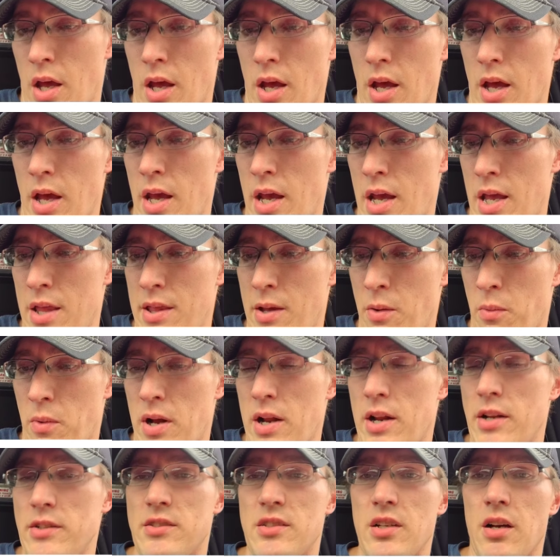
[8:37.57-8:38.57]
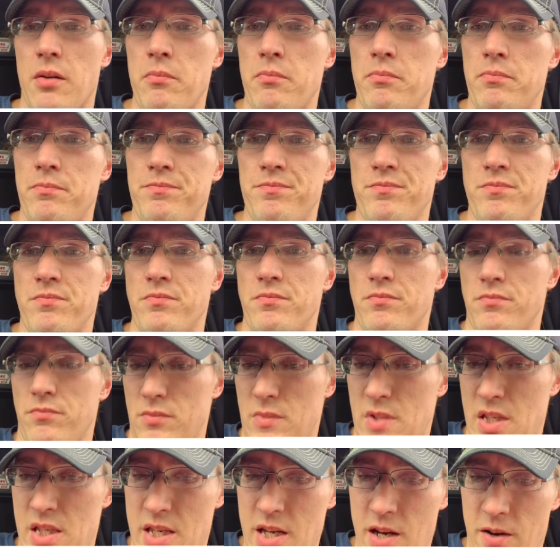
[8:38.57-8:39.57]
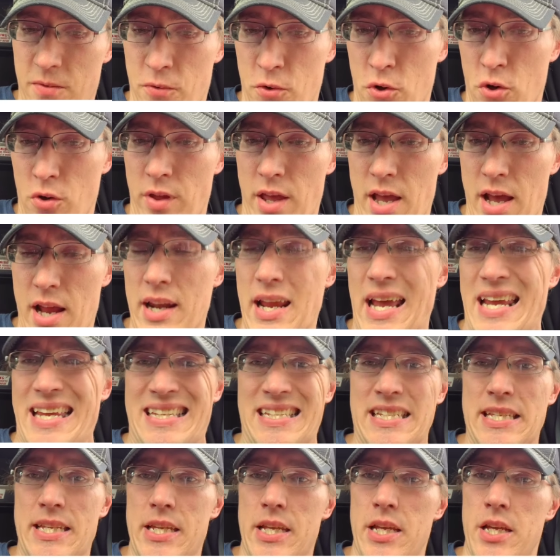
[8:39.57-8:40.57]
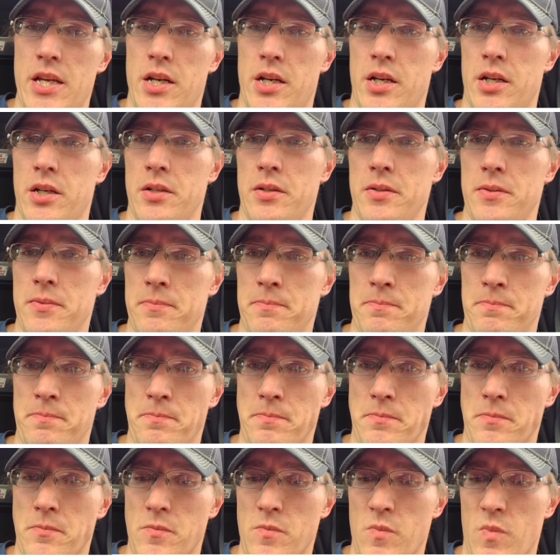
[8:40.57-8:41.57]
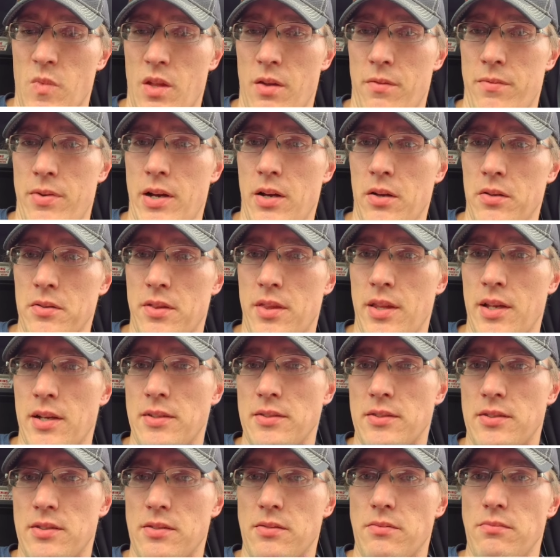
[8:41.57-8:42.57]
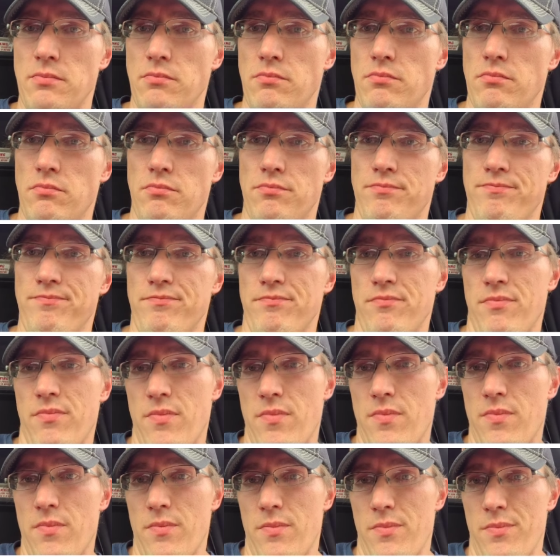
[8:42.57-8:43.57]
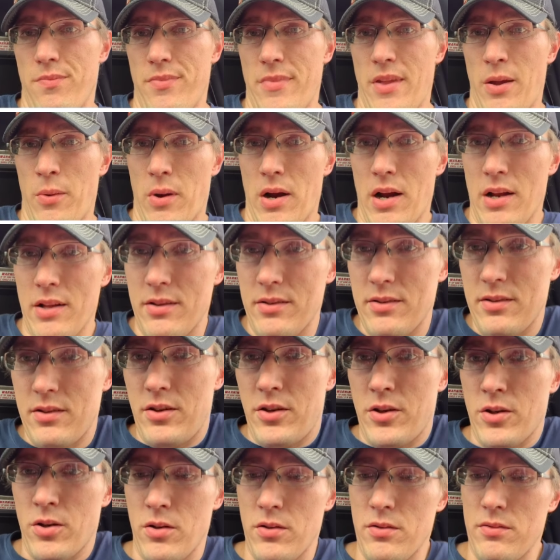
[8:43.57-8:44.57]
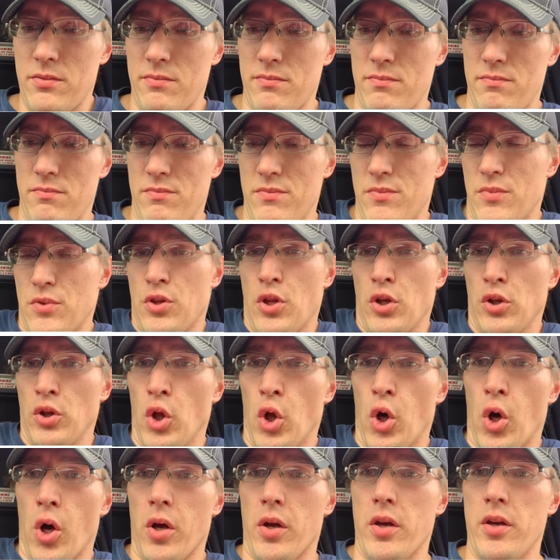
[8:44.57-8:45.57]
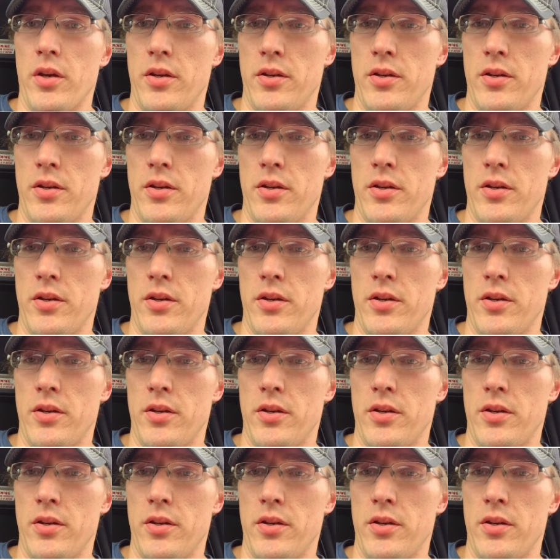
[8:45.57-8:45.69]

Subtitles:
and they wanted something different, or they had an idea of how things, they want, you know, the look,